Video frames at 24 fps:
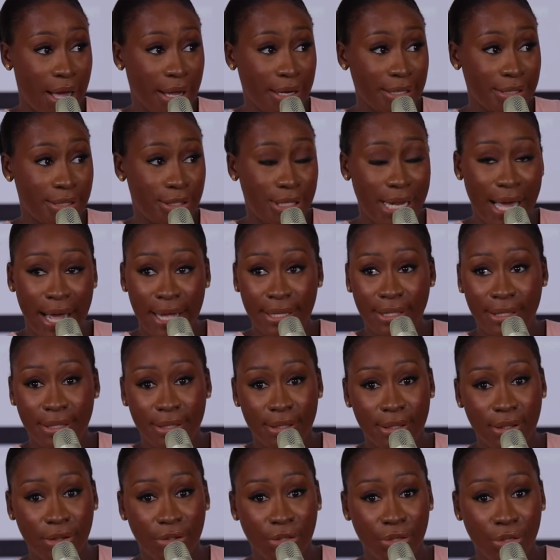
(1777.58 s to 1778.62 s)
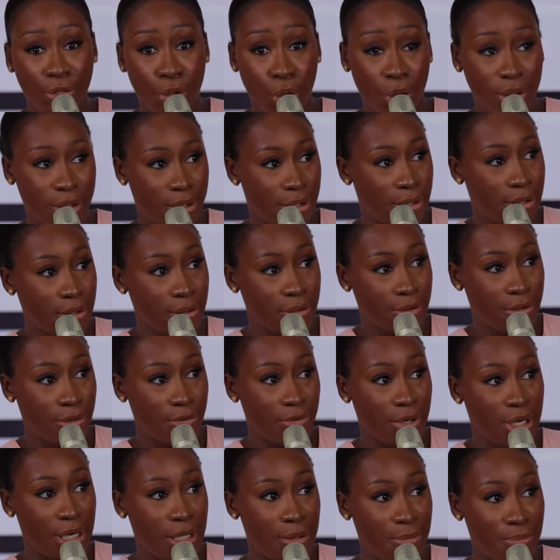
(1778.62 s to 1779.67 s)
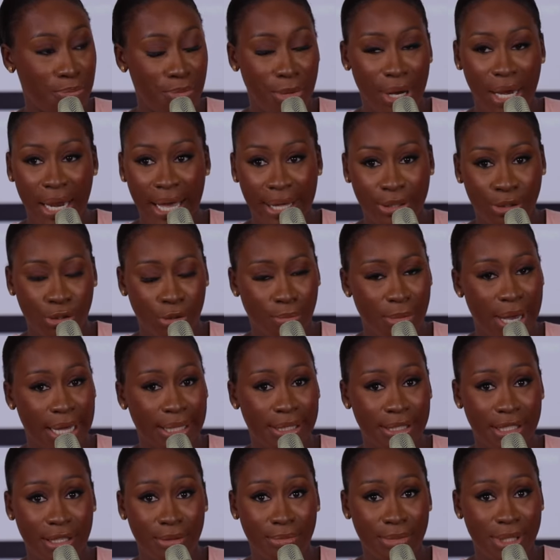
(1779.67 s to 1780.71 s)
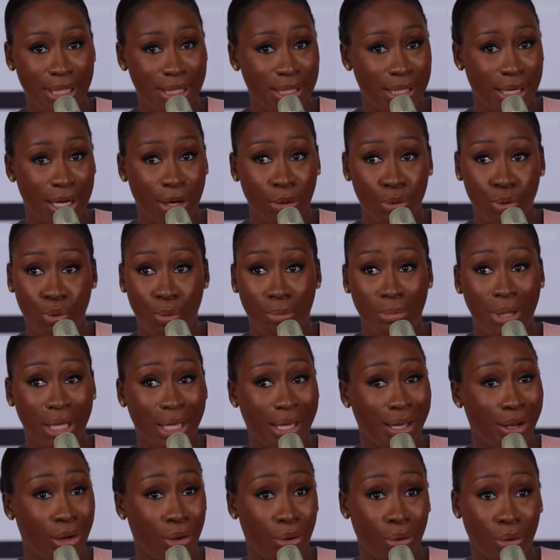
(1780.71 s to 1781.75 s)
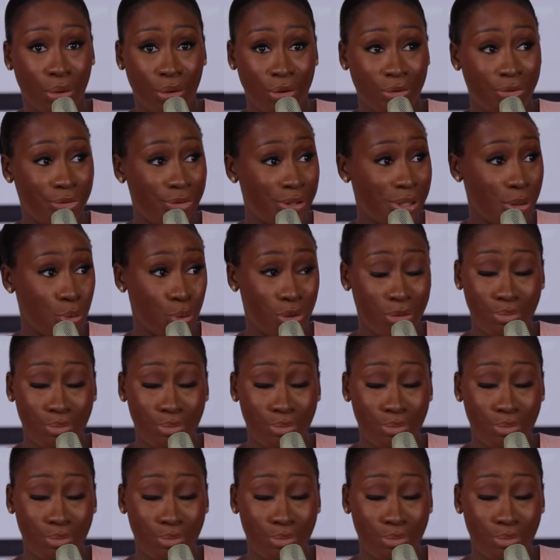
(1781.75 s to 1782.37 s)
And that thought really led to my team sitting down to make a lot of...